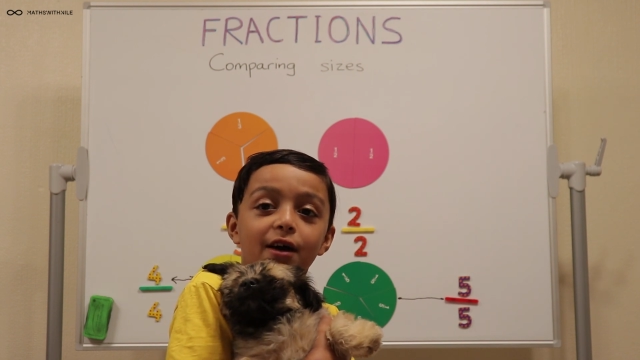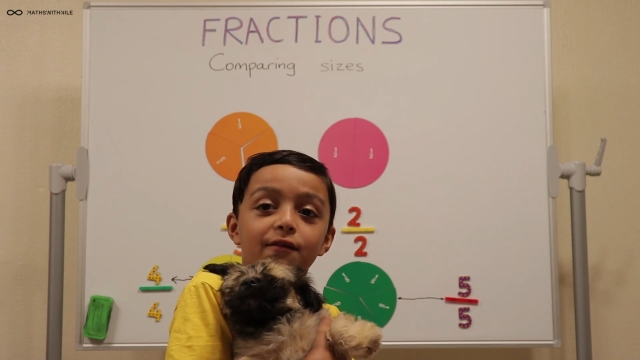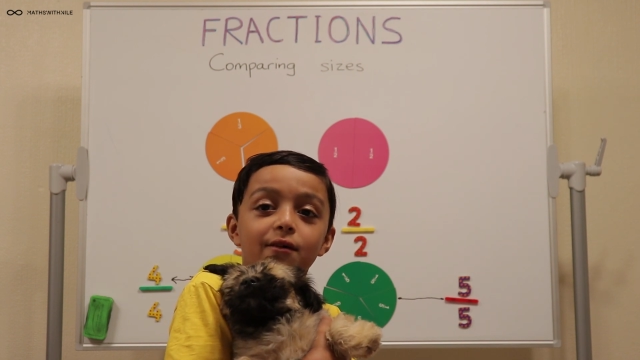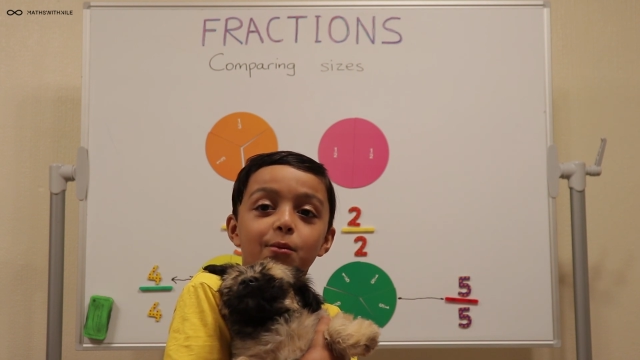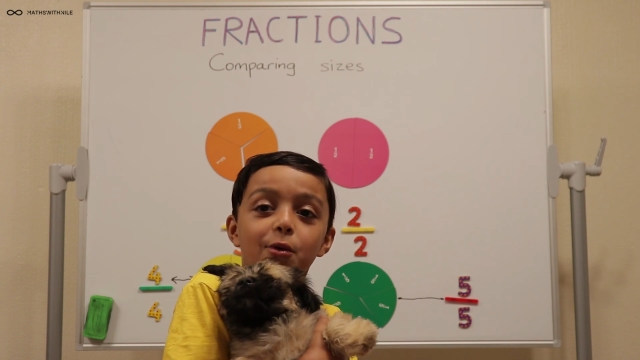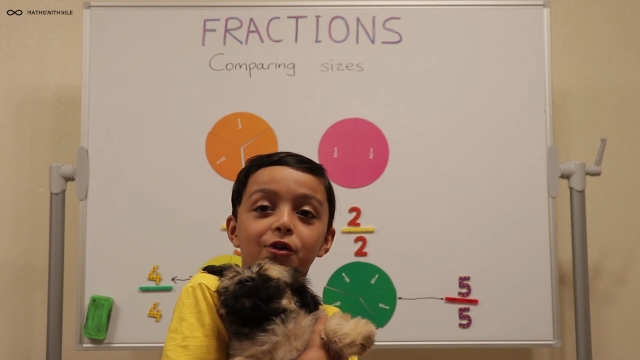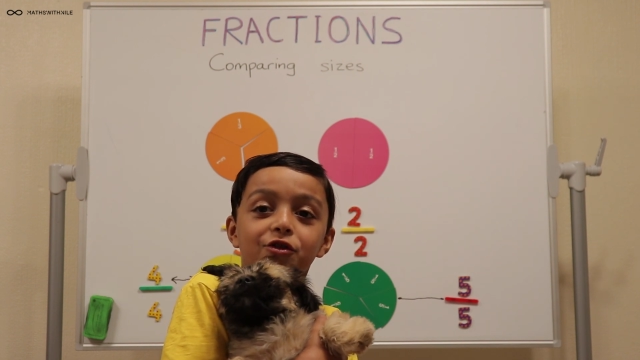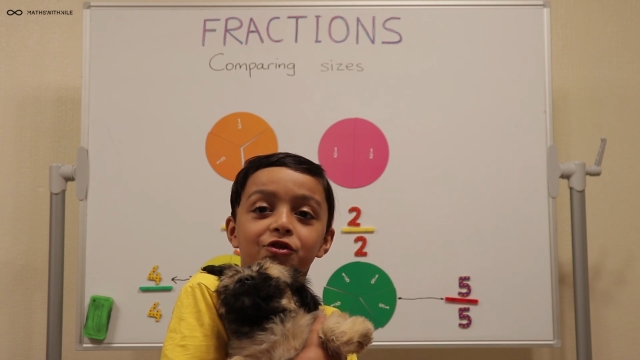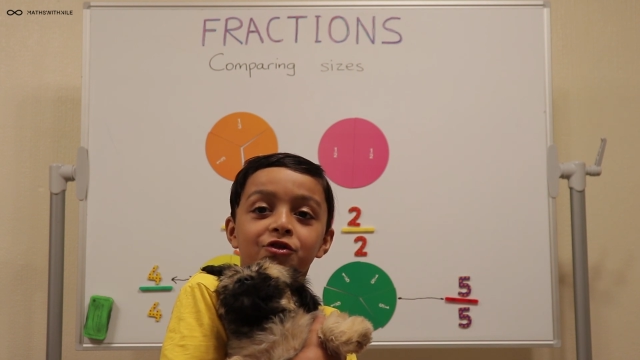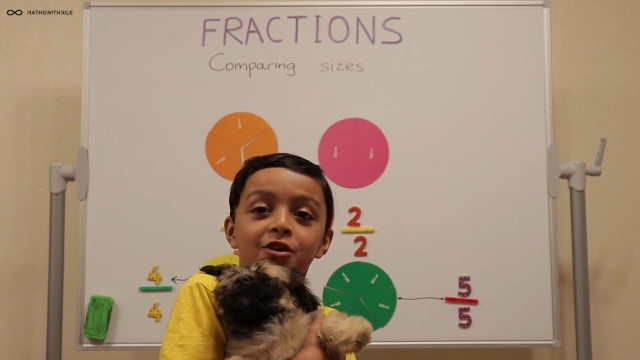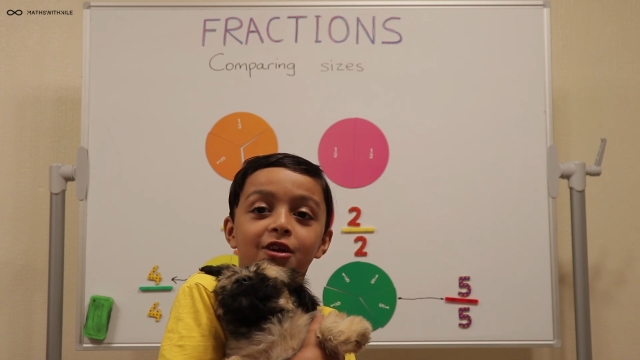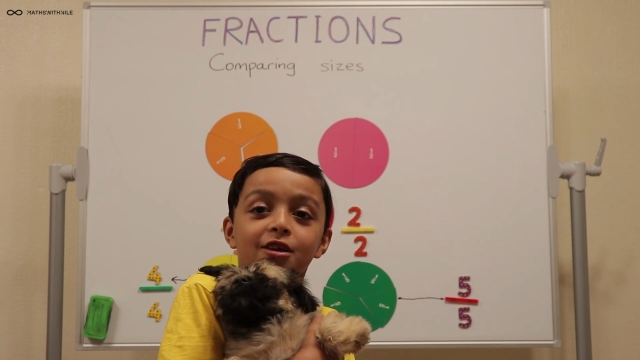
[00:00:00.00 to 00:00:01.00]
haven't
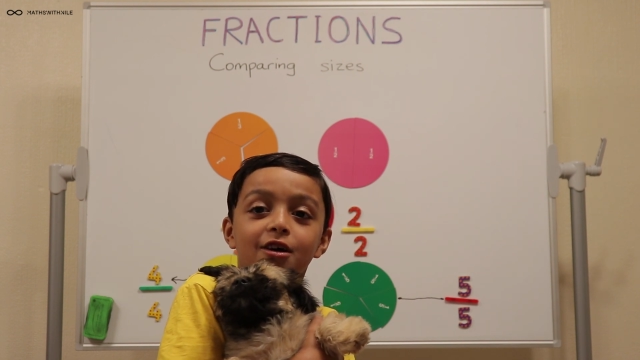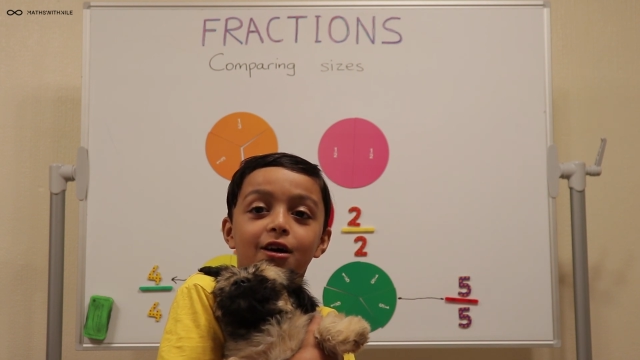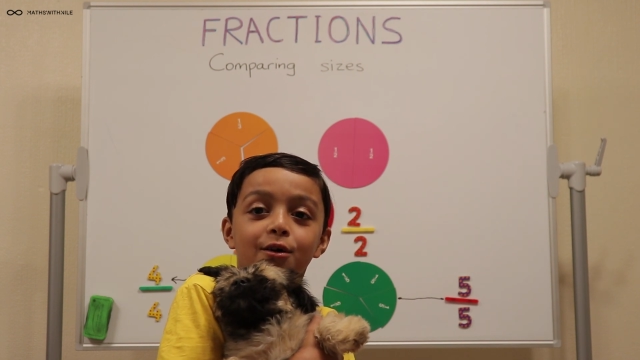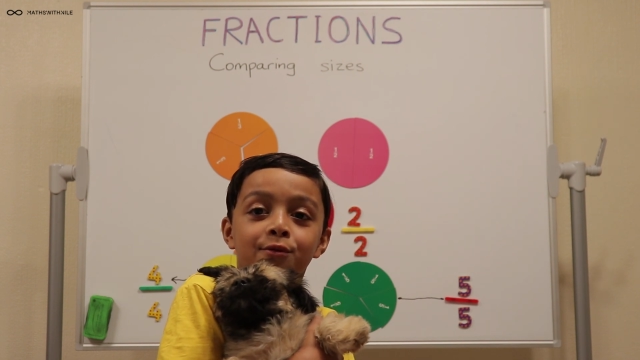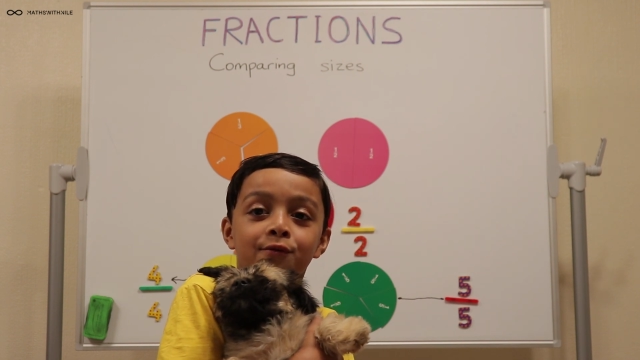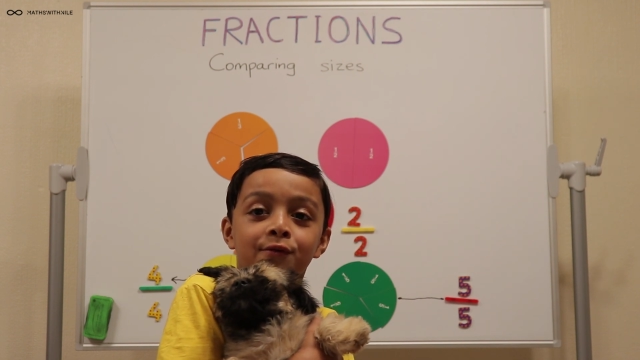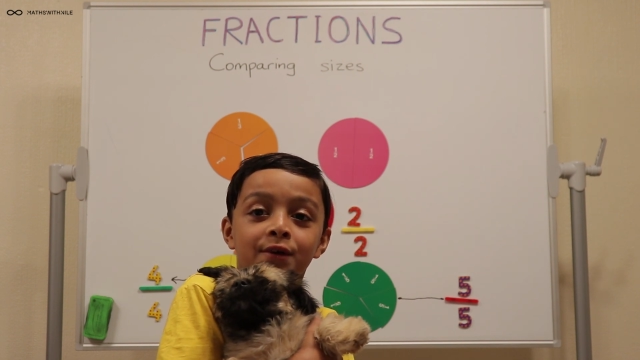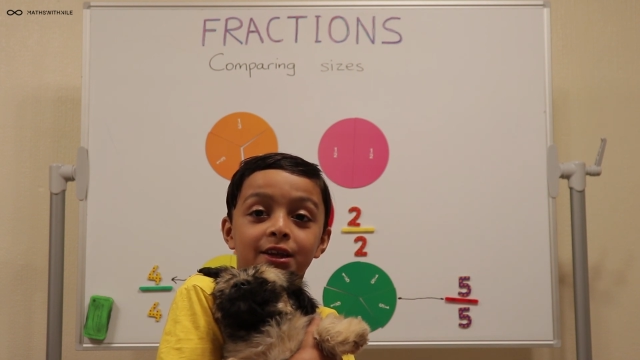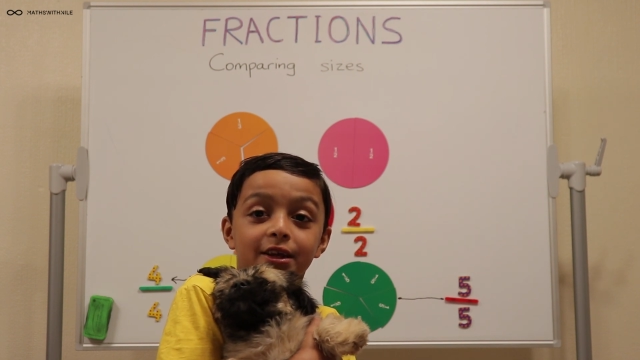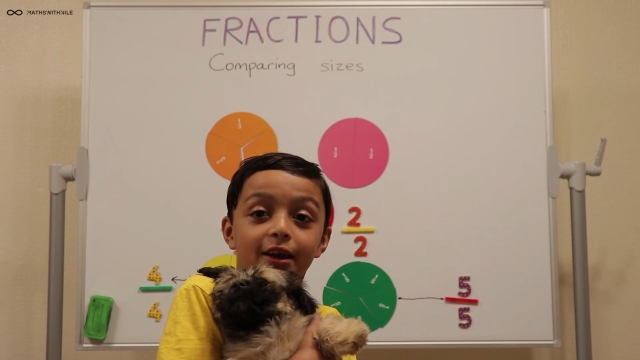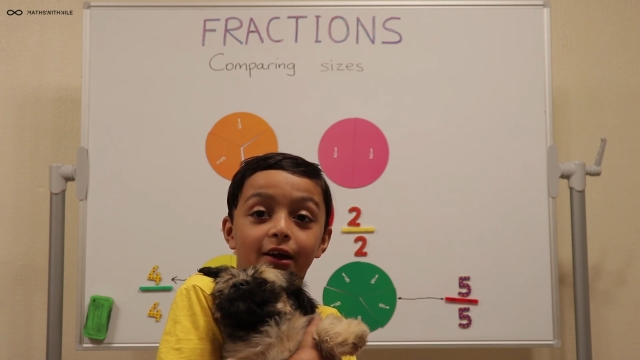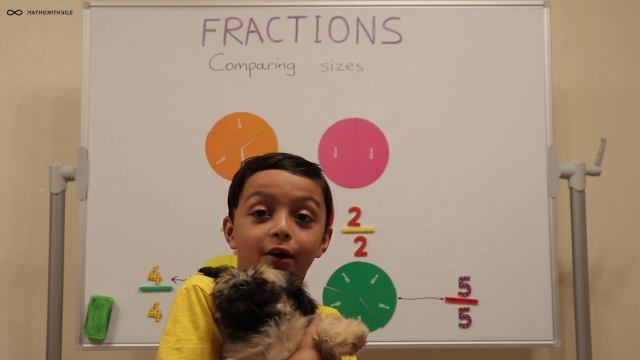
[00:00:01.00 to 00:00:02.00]
watched the last
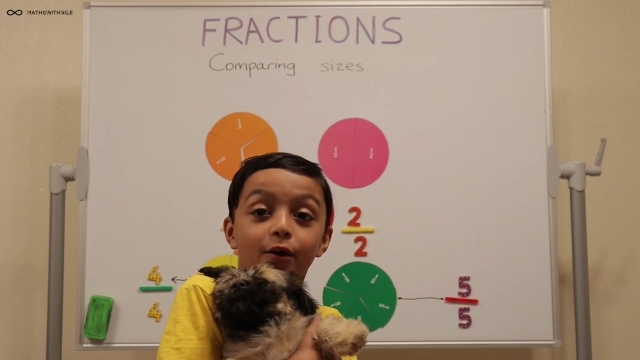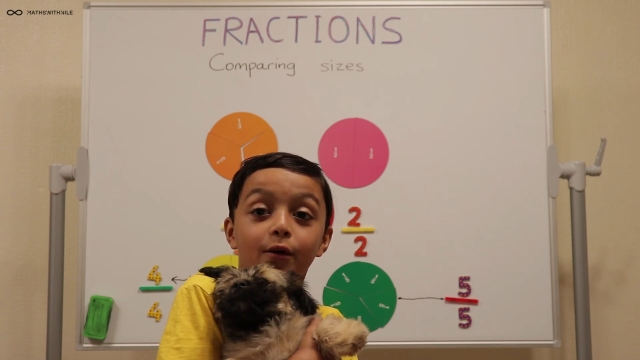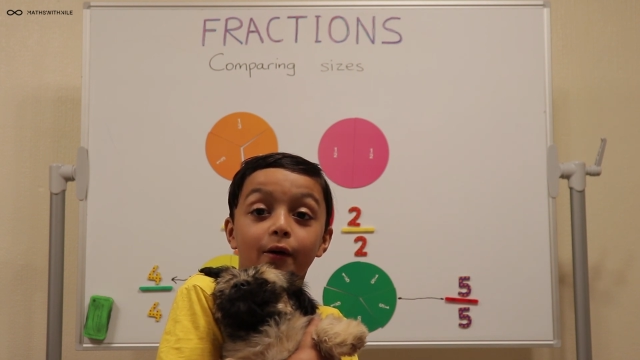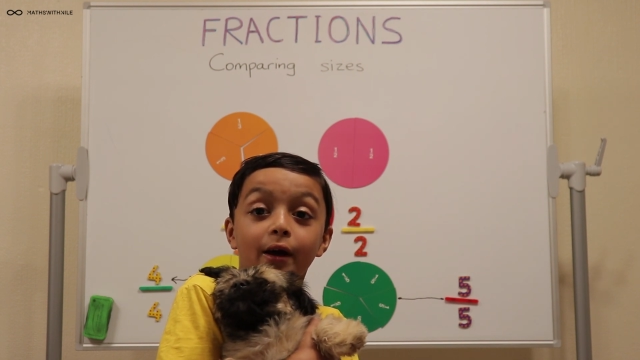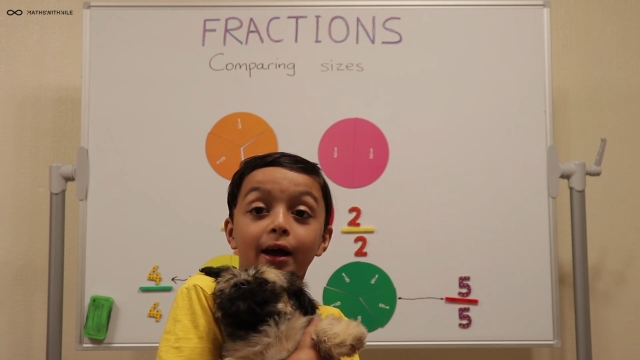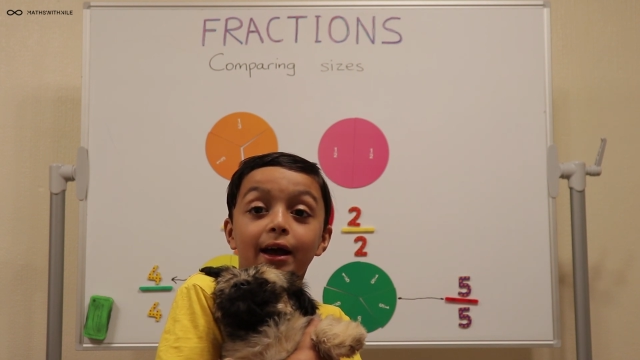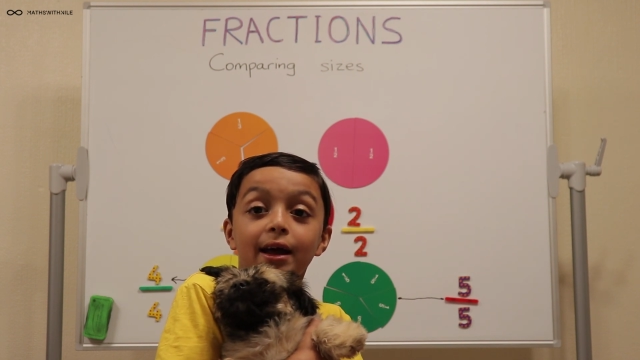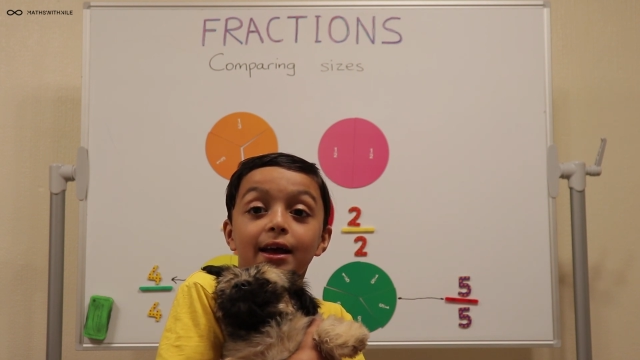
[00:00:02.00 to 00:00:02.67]
video,